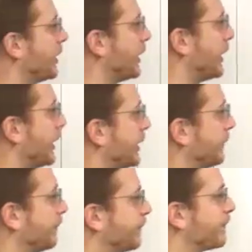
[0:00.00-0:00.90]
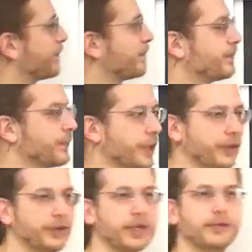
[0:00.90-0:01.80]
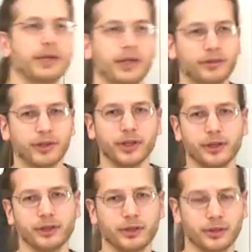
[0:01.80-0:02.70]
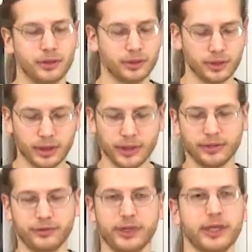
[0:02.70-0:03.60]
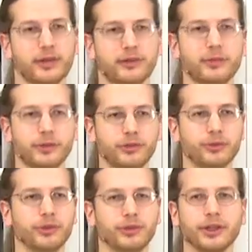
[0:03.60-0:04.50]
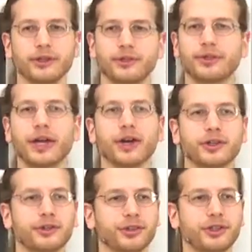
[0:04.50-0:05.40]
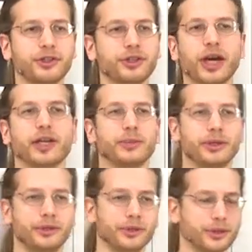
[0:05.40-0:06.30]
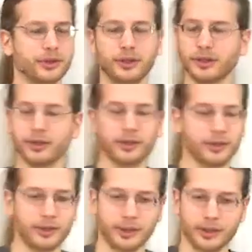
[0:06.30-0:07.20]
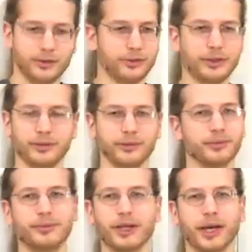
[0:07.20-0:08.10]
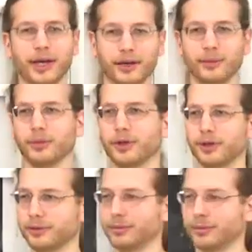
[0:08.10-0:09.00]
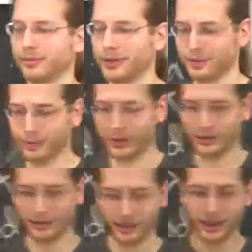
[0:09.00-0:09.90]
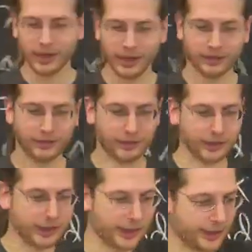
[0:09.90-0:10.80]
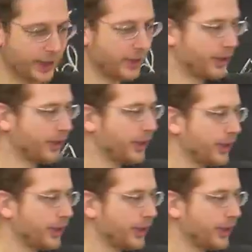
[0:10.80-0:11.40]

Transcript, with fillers: uh, think of it as a a list, I guess, which is a list of characters in your document, You're using VI or Word, favorite, whatever. It's a text editor.